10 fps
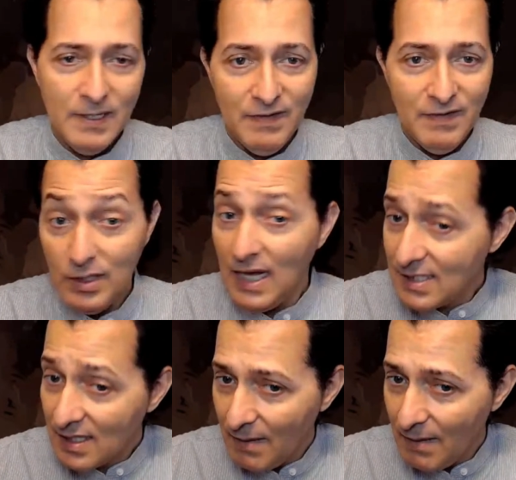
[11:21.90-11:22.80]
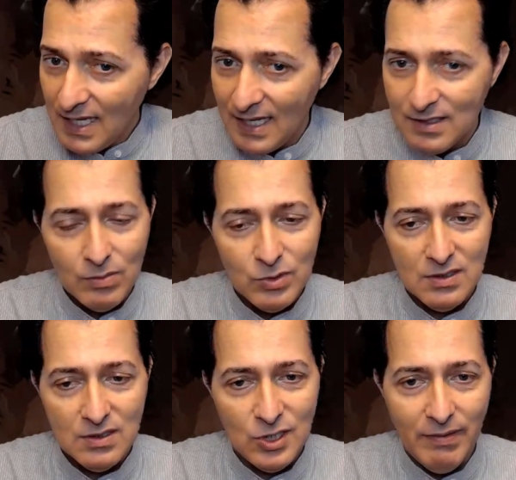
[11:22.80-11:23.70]
though it hasn't happened yet. So I'm
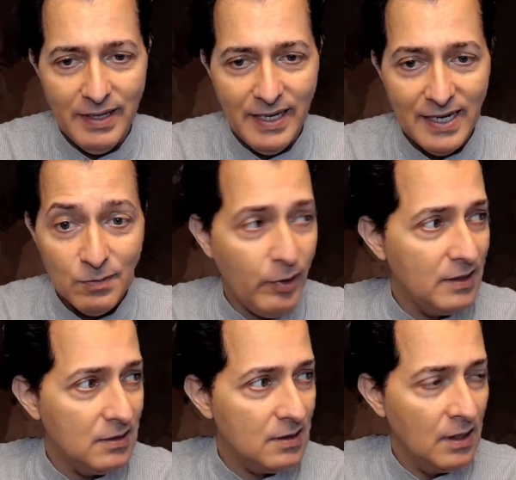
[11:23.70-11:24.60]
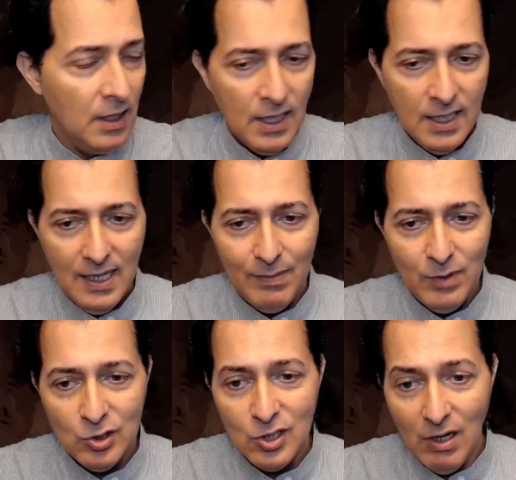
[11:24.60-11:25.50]
just sharing experience. I'm
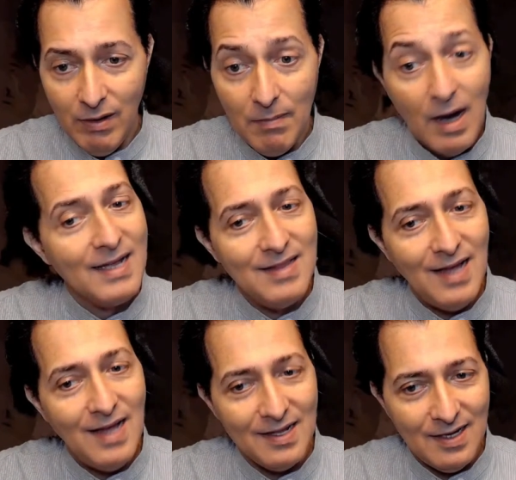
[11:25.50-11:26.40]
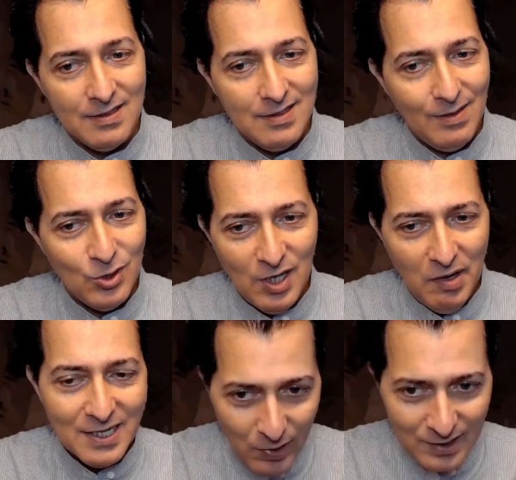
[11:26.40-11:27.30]
not sharing market data. I'm just sharing
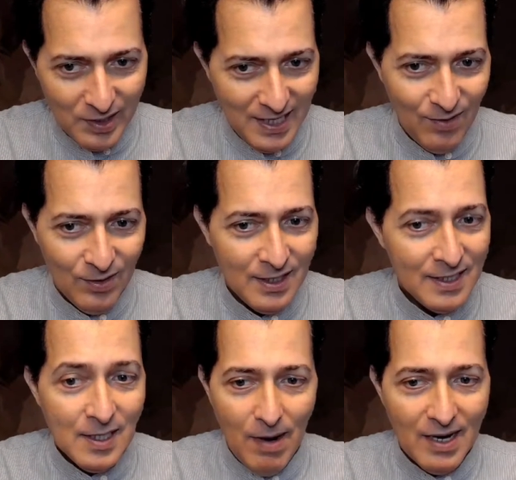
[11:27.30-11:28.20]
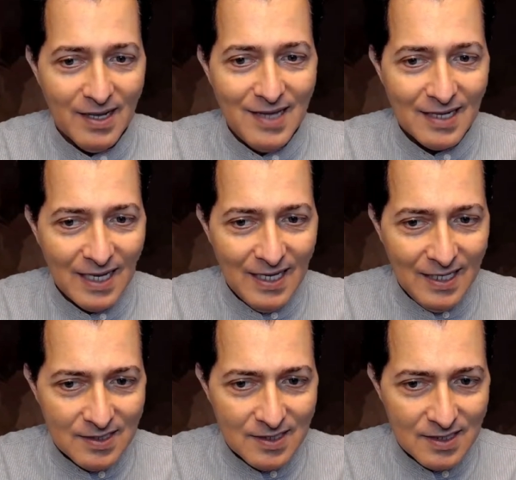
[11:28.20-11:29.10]
experience right now. Market data
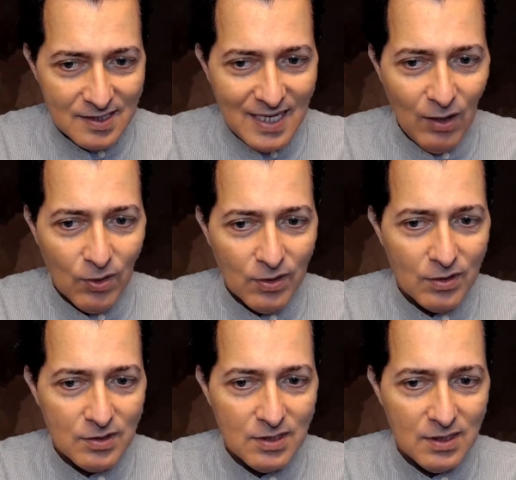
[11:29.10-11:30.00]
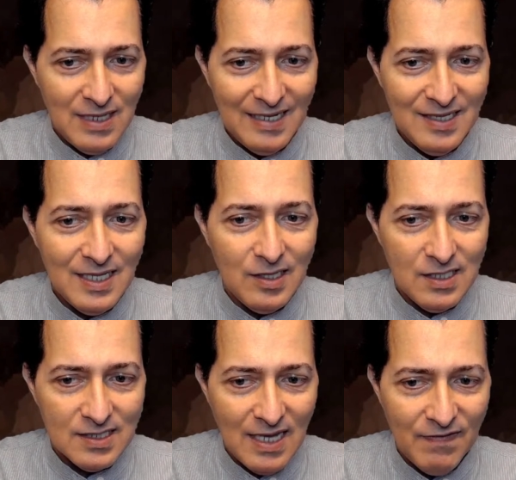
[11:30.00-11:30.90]
is sell orders
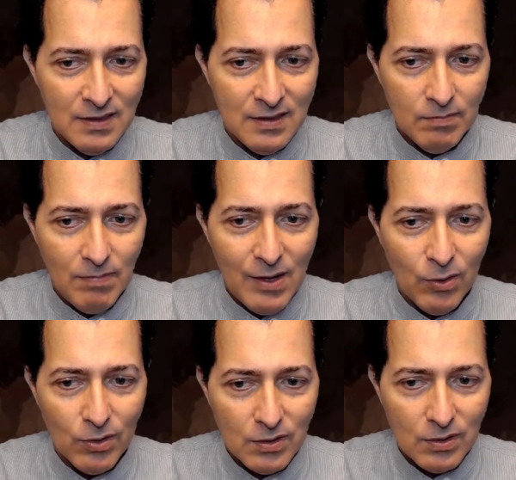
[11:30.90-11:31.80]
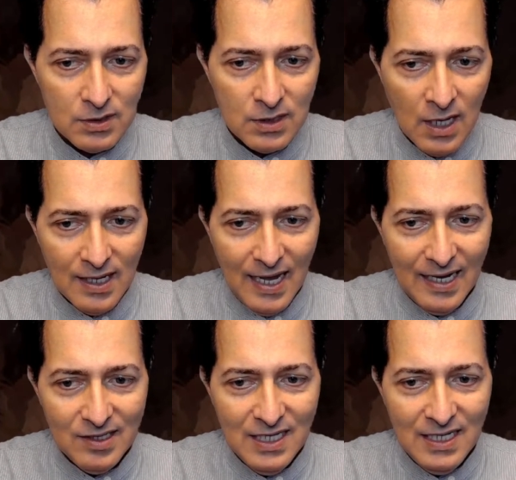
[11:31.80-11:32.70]
1986.7, buy orders
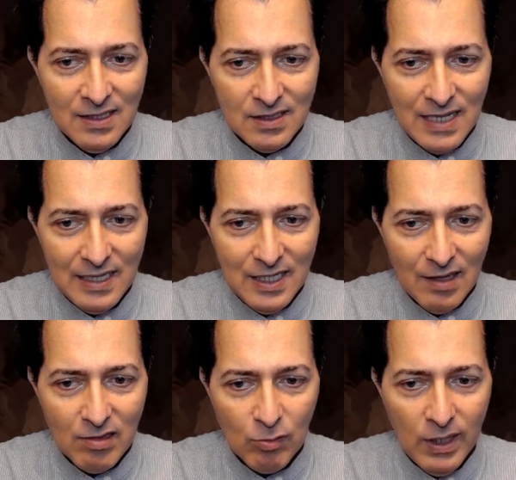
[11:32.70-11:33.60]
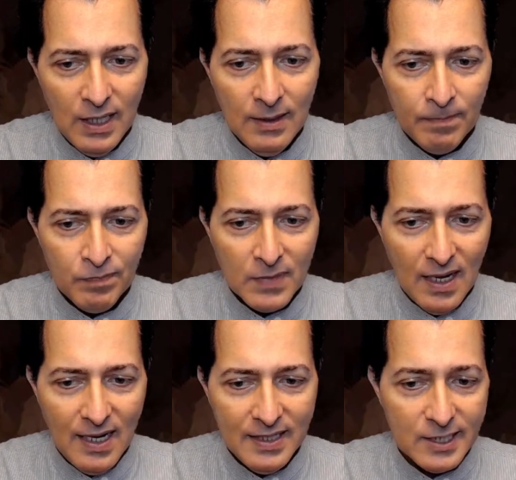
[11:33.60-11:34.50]
1898.3,
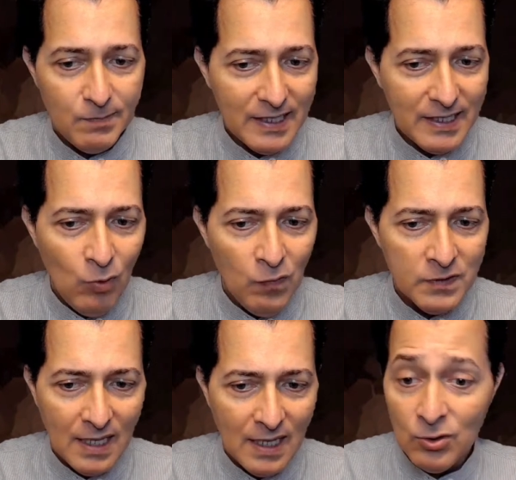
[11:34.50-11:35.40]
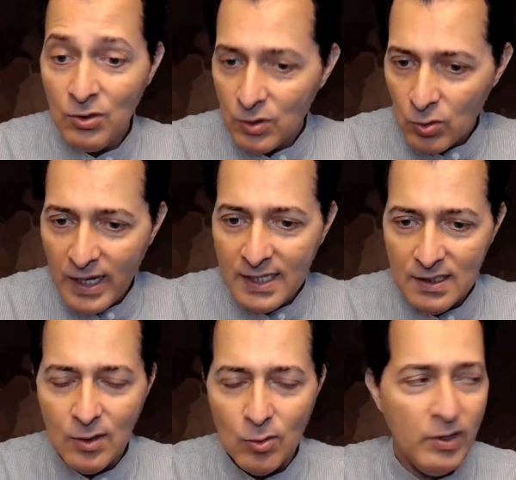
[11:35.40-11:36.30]
and expected moves, also great
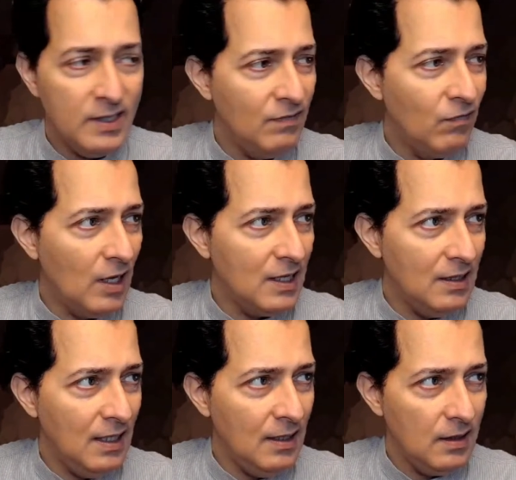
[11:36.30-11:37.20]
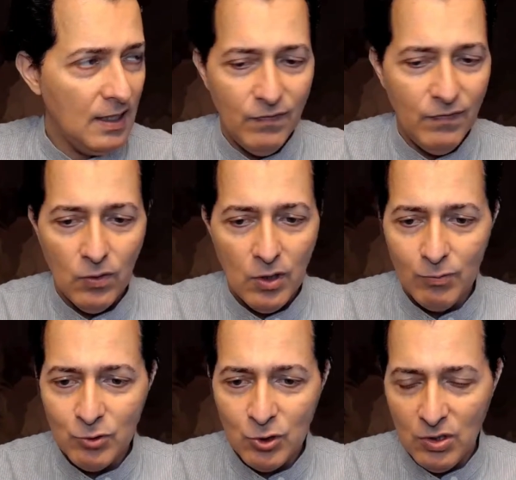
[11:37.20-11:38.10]
increase in volatility for
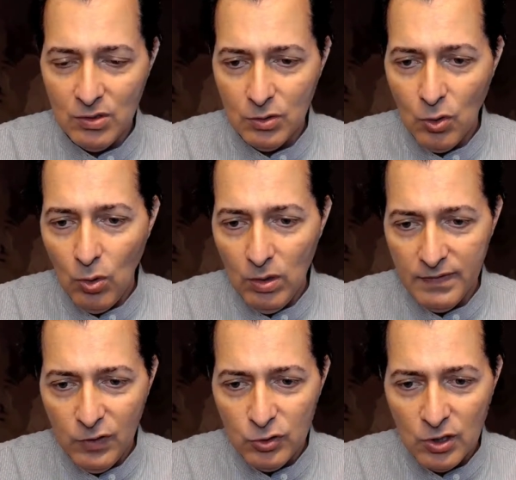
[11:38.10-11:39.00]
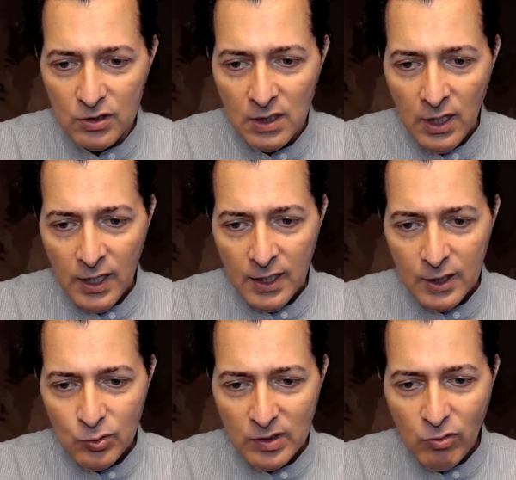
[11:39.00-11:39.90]
options on gold futures.
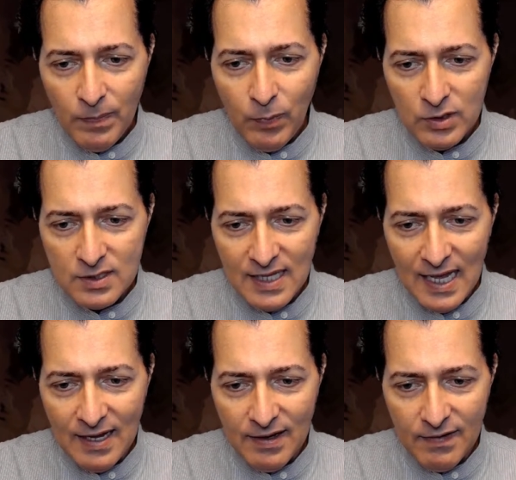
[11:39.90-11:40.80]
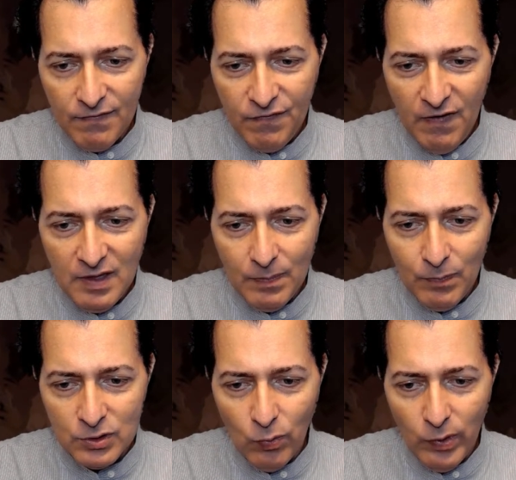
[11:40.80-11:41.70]
23 points a day, 50
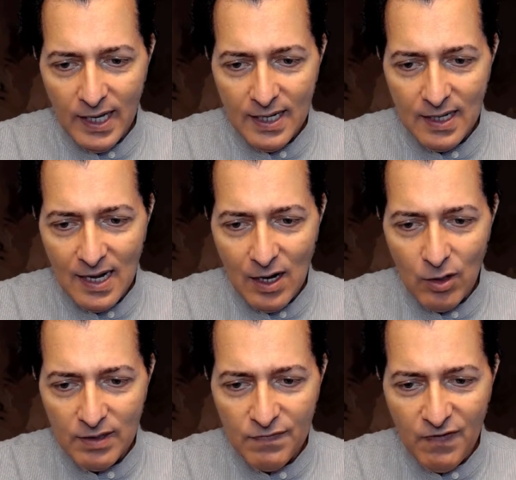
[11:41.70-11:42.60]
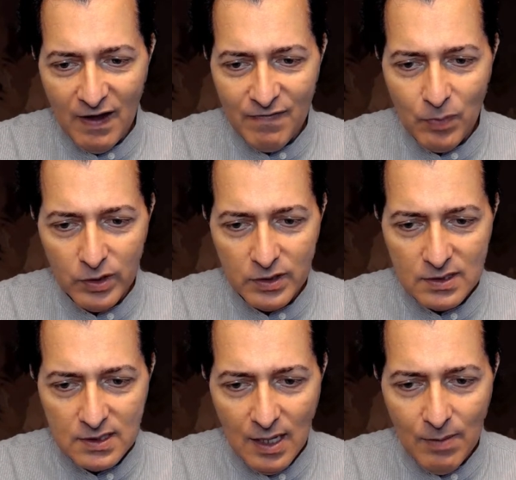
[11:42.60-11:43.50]
points a week, 105
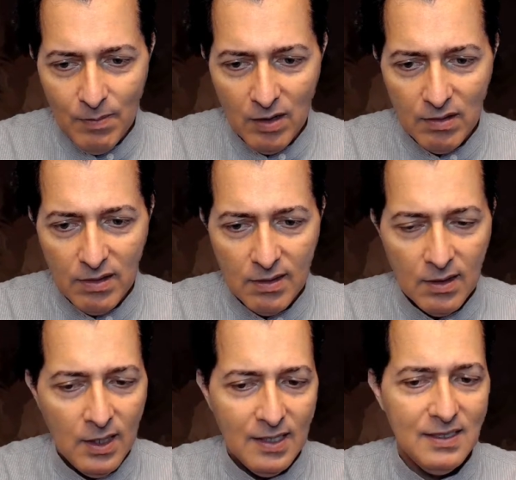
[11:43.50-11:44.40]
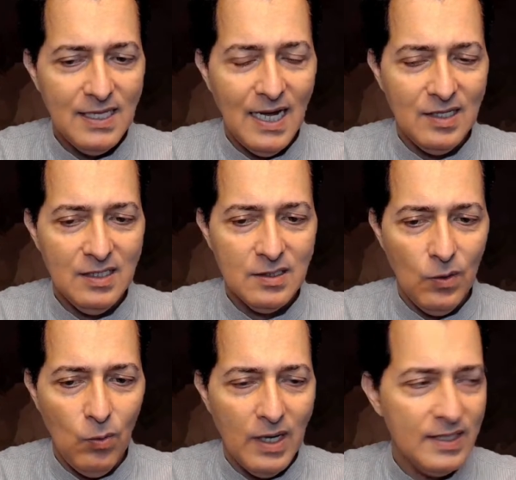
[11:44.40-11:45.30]
points a month. That is
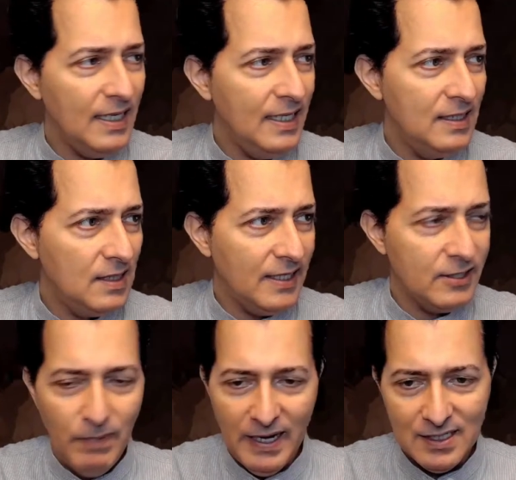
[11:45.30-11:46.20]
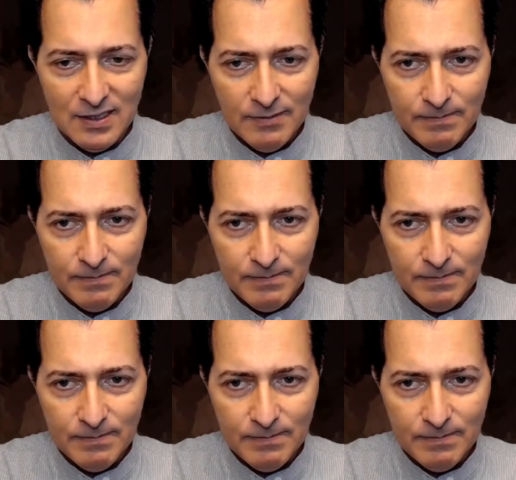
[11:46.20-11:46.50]
what is expected.